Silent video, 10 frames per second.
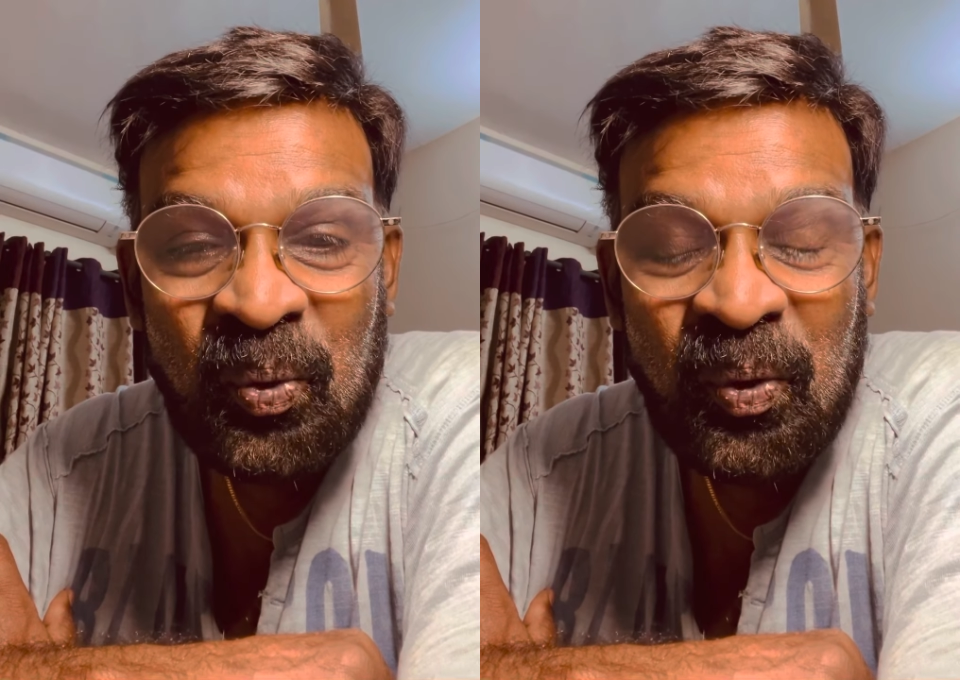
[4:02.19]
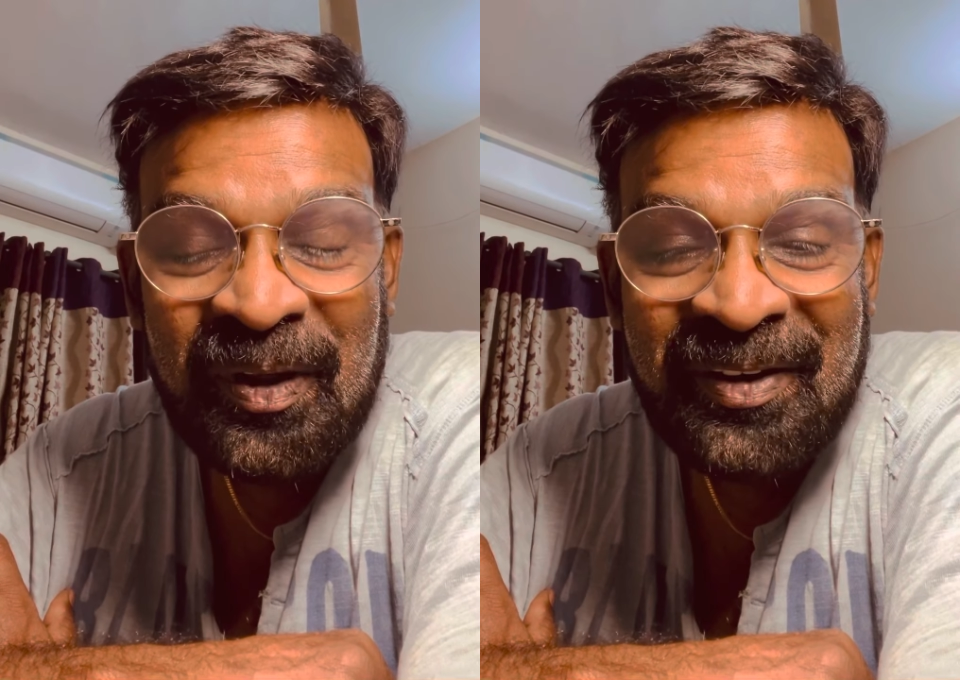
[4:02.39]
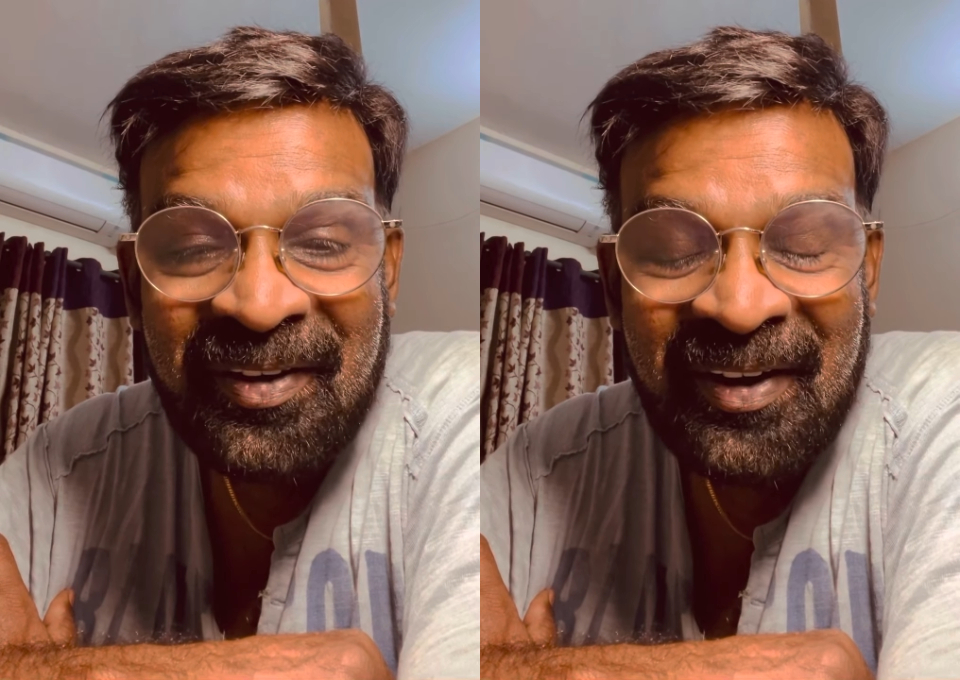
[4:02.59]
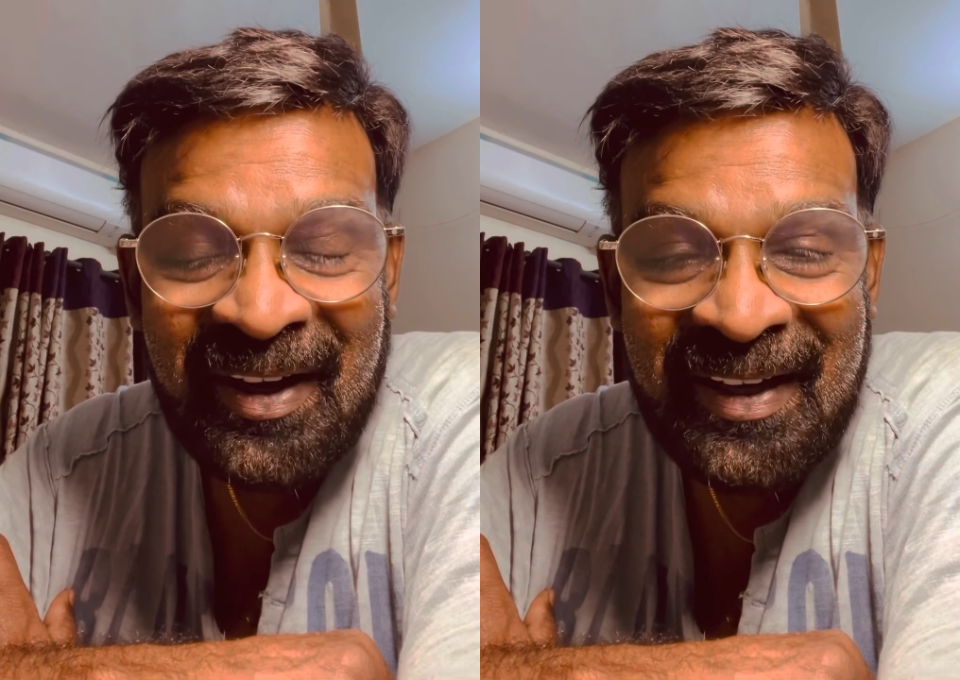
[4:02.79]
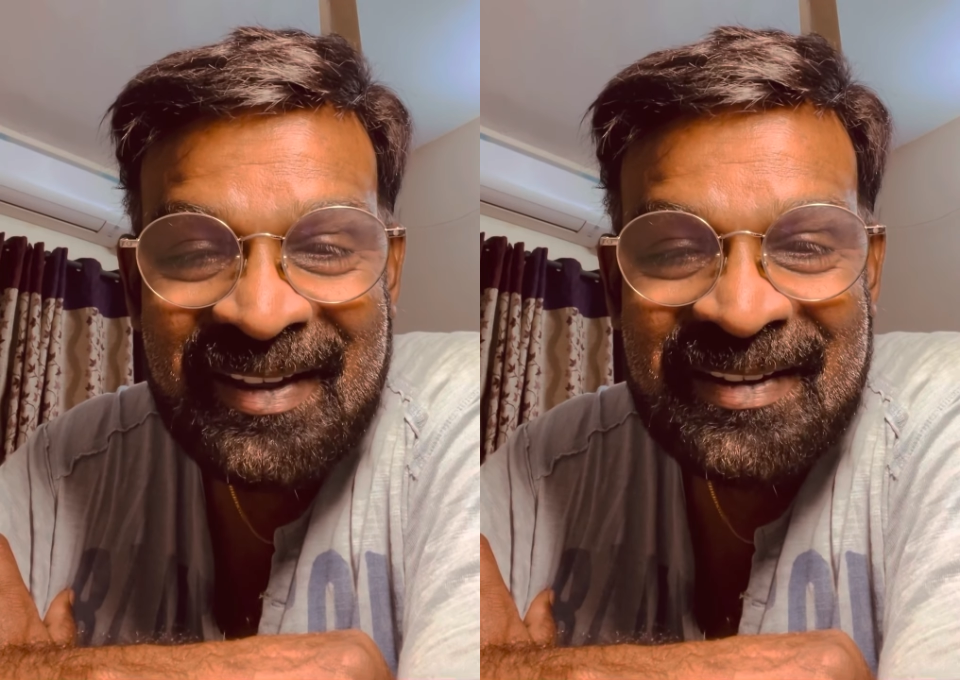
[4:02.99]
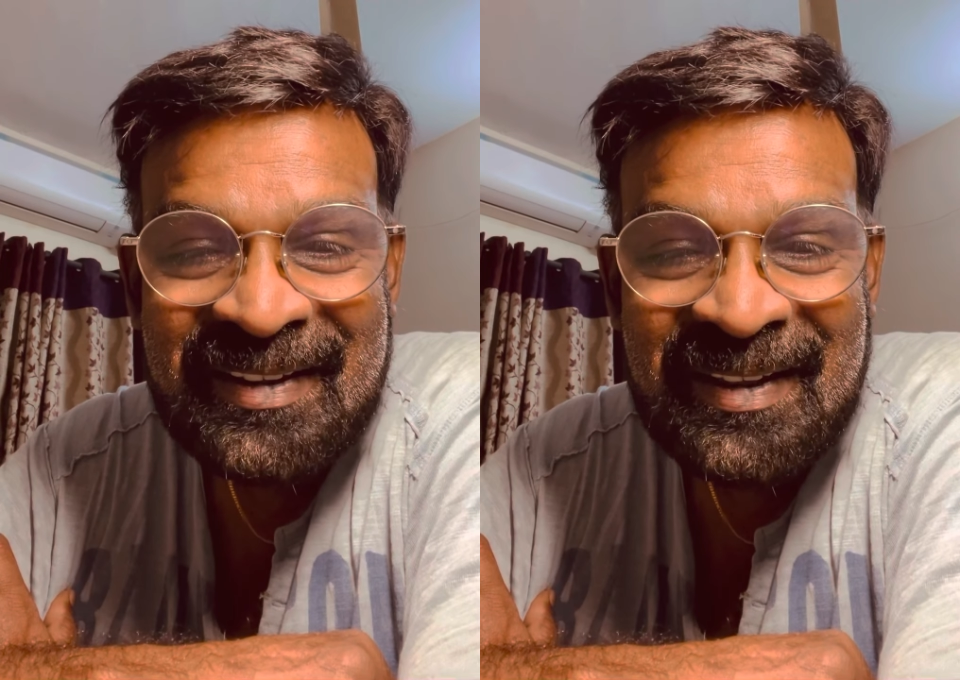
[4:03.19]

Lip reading: will create